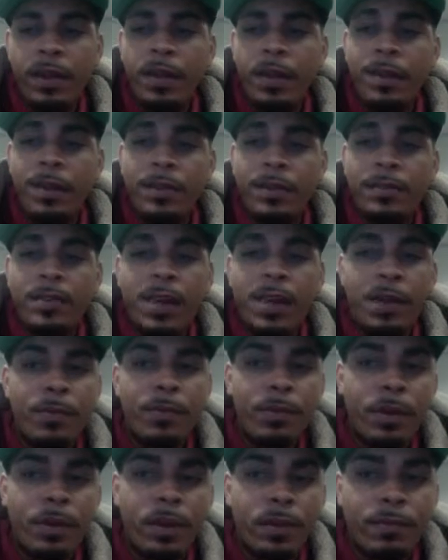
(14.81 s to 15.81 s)
and this time
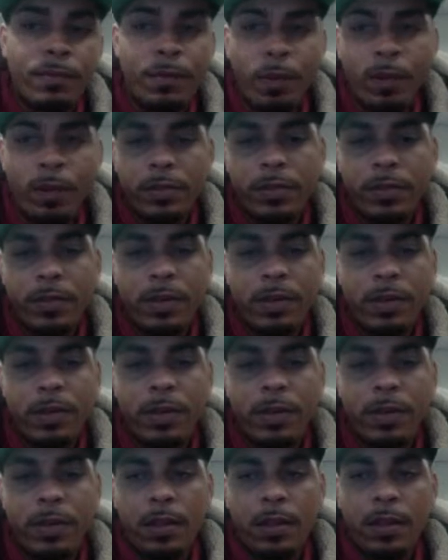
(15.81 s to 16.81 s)
we're going to focus on
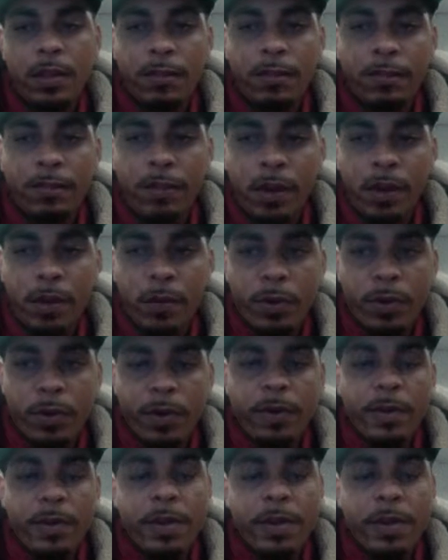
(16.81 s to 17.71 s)
the font work.